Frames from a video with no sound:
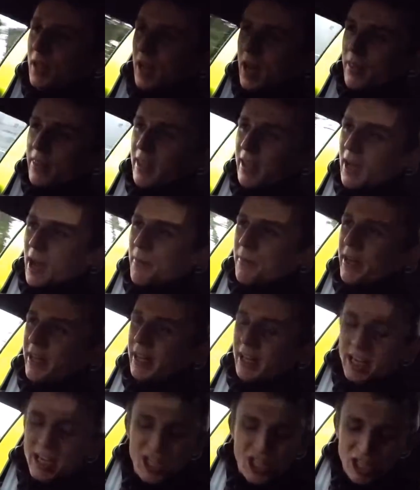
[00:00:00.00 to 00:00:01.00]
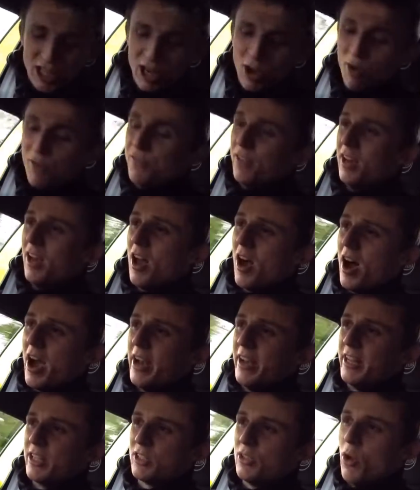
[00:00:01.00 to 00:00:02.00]
I mean, initially off the
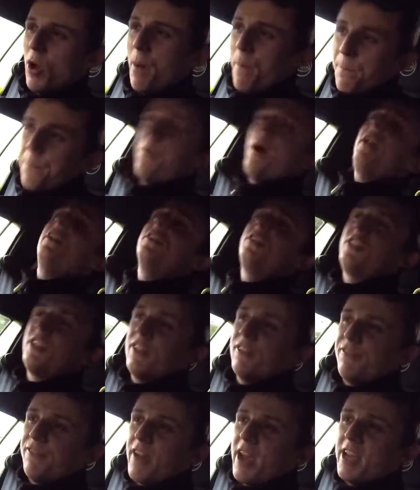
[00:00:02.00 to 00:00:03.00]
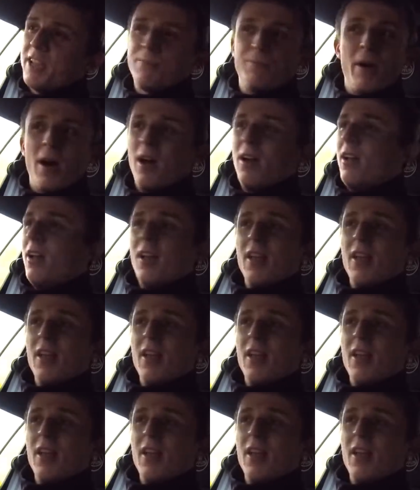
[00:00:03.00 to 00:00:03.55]
line, it's not a punch in the face, but